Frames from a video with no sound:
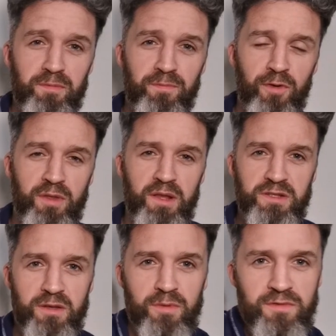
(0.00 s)
footage
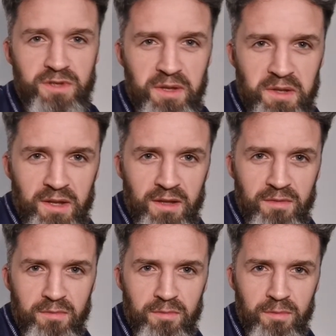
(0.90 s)
that we've just
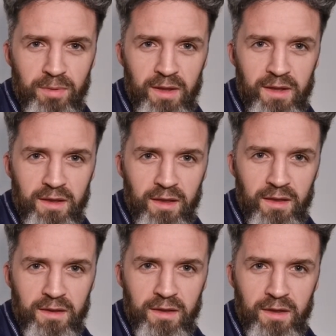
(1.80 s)
seen, we'll play it again,